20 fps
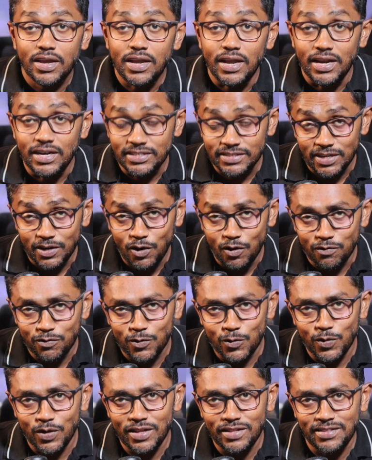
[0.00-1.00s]
Instead of
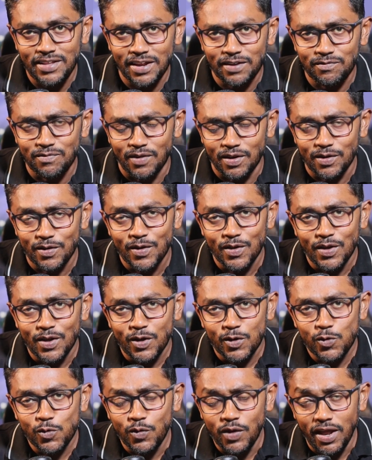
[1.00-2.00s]
doing that one,
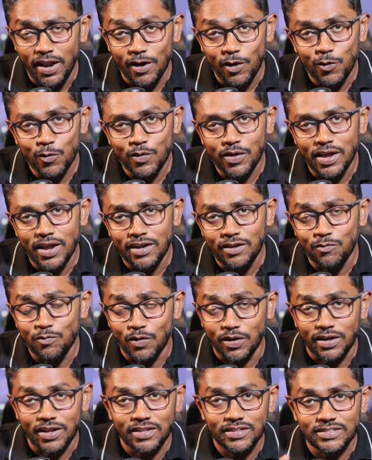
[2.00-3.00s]
you can look at
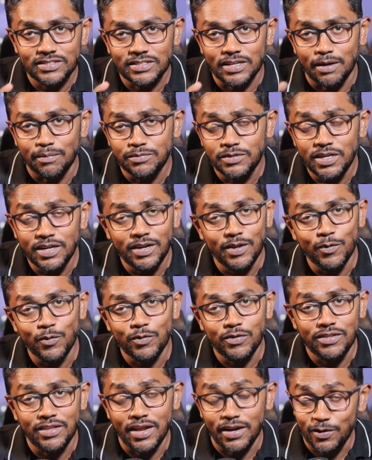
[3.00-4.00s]
what are the
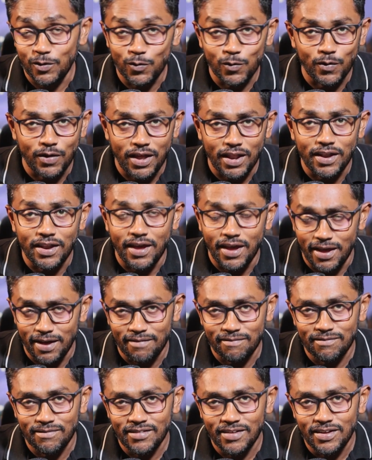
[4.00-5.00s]
substitute that you can have.